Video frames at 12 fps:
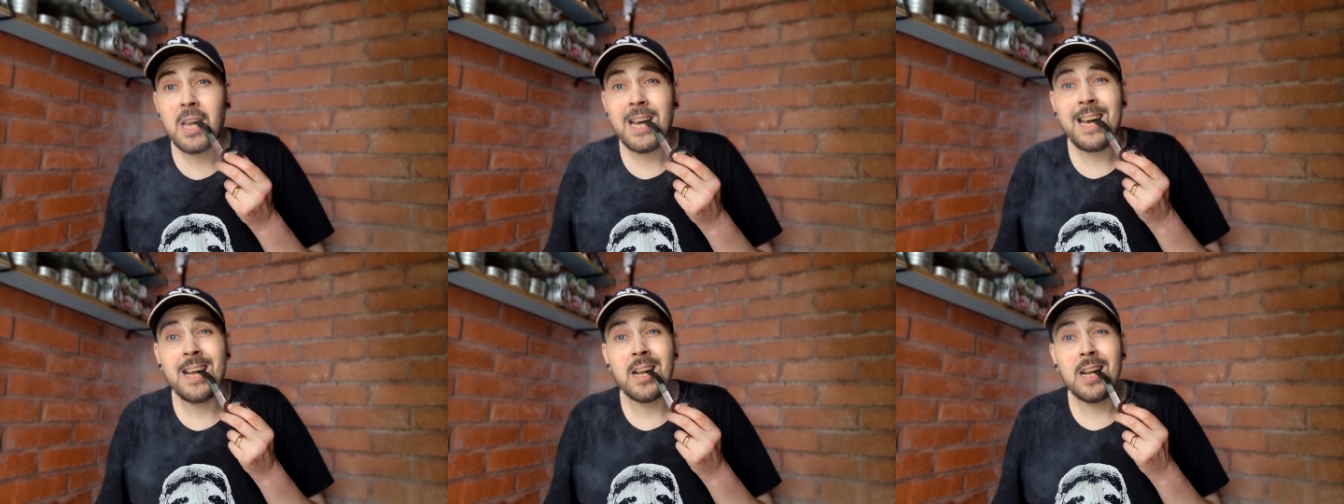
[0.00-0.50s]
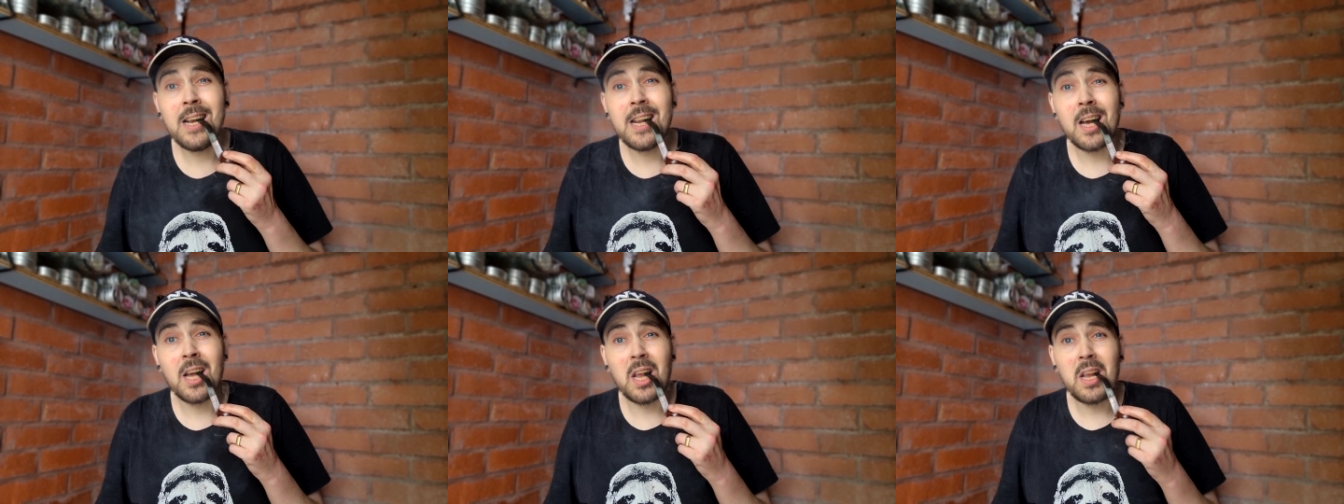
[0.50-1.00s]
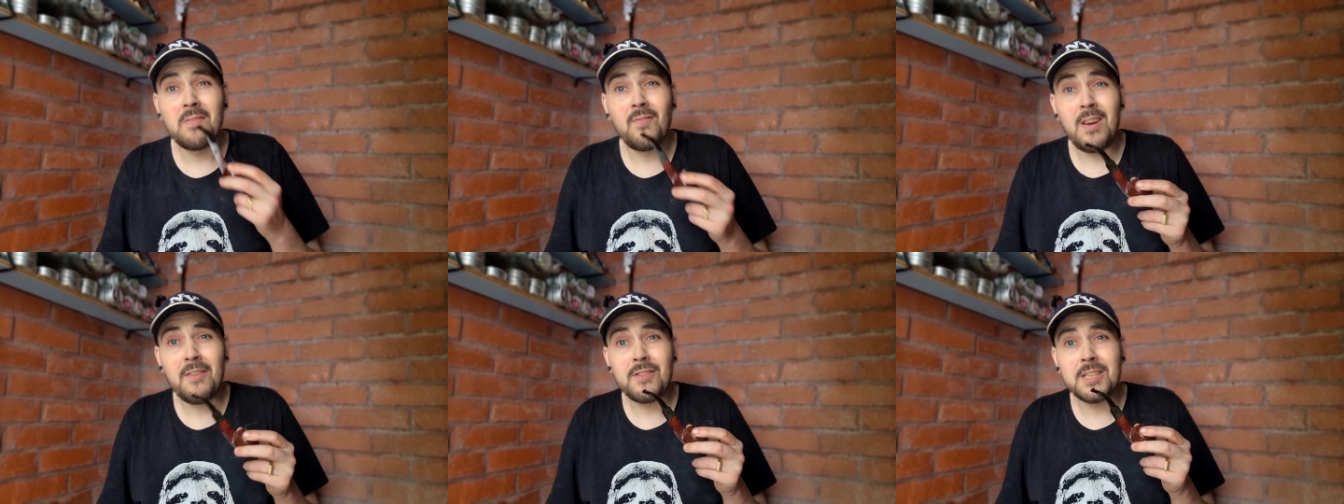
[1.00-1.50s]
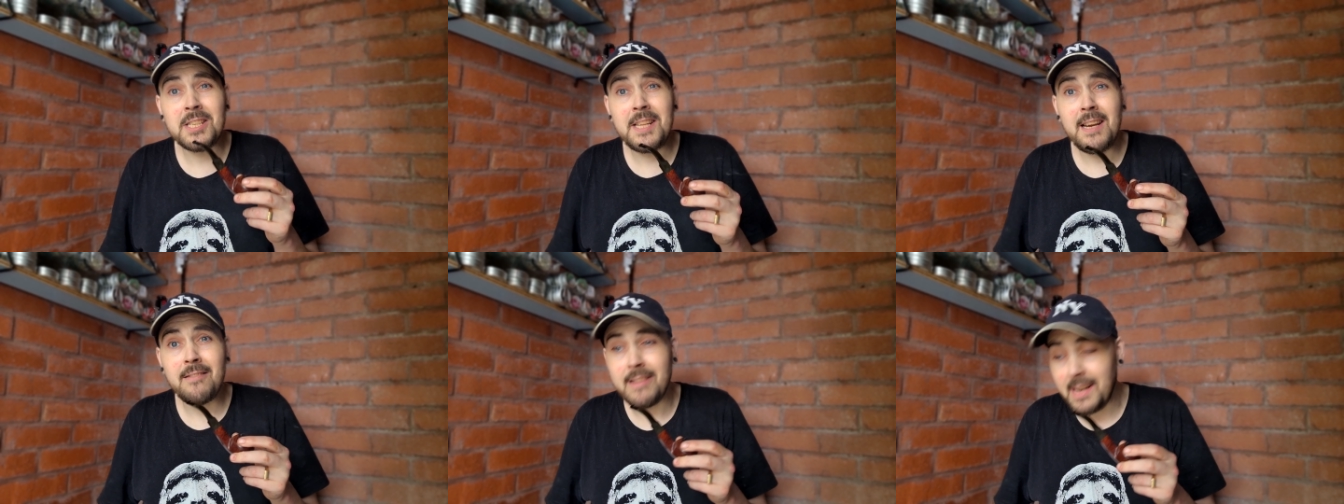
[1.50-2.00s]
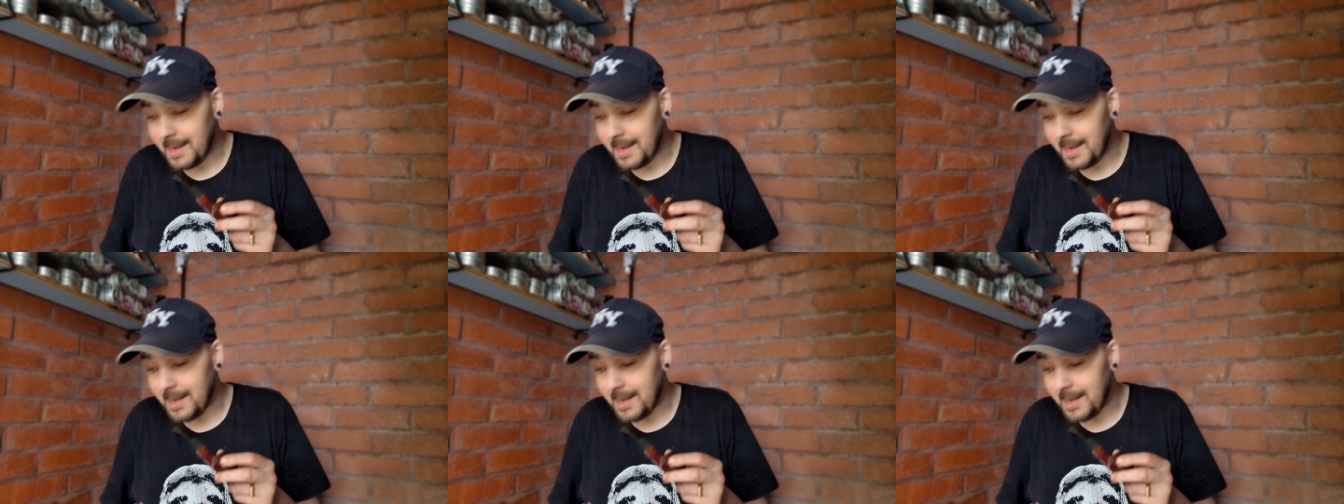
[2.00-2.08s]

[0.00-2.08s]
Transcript: And I left a stinger in